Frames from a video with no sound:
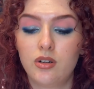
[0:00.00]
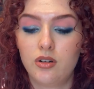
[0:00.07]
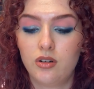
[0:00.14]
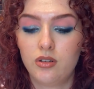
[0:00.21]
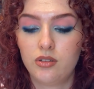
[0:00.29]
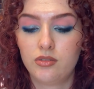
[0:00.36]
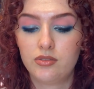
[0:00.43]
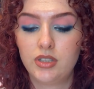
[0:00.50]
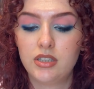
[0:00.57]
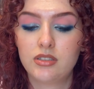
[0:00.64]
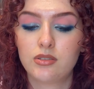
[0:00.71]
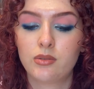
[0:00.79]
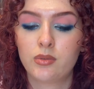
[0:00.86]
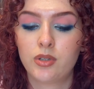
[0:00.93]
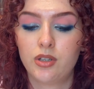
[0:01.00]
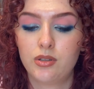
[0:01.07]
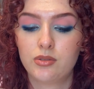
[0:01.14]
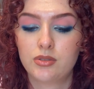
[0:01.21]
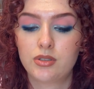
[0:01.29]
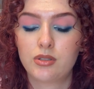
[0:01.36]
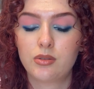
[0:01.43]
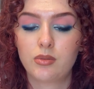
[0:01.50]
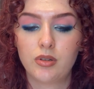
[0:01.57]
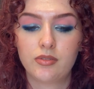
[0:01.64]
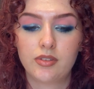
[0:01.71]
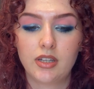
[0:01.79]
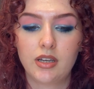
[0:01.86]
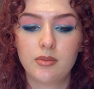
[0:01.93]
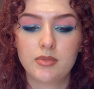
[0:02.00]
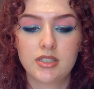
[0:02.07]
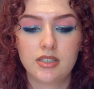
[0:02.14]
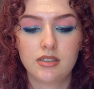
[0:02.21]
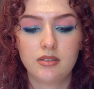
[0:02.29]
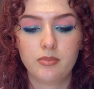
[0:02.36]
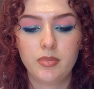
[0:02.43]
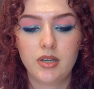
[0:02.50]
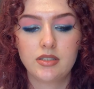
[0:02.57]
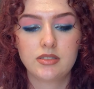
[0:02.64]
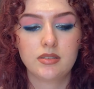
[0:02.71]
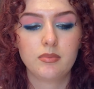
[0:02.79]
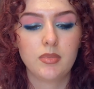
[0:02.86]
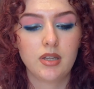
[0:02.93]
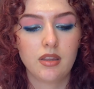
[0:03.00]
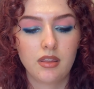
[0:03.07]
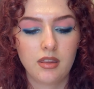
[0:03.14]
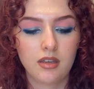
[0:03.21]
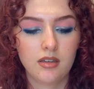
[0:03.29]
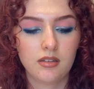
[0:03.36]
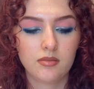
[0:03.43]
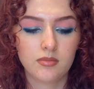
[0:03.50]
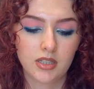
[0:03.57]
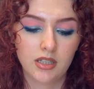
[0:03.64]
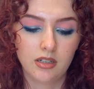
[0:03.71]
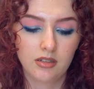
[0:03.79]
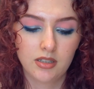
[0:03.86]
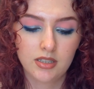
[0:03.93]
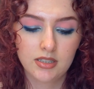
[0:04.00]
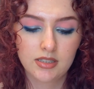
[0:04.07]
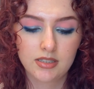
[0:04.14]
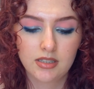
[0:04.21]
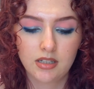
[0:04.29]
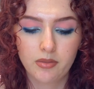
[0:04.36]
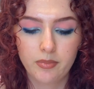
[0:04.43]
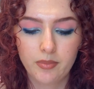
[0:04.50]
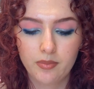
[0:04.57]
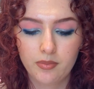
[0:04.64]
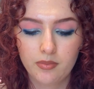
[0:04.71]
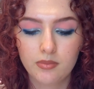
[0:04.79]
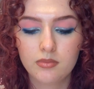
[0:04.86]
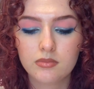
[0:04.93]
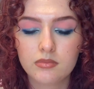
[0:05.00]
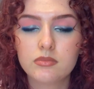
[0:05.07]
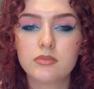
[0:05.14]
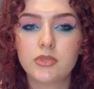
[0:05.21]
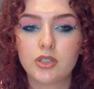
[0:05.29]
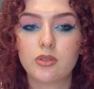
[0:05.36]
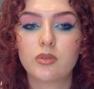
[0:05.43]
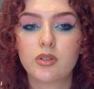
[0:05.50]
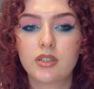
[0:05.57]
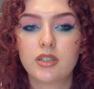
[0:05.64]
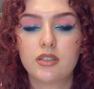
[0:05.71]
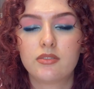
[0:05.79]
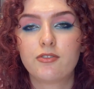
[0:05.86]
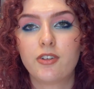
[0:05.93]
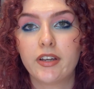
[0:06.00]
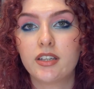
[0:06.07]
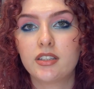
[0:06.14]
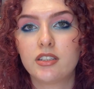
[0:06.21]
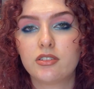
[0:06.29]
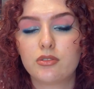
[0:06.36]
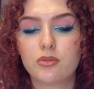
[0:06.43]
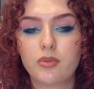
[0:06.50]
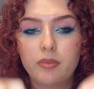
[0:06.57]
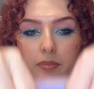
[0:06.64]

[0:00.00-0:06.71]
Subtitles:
all of these were used 12 times in the past month, clearly, since they're, frankened into one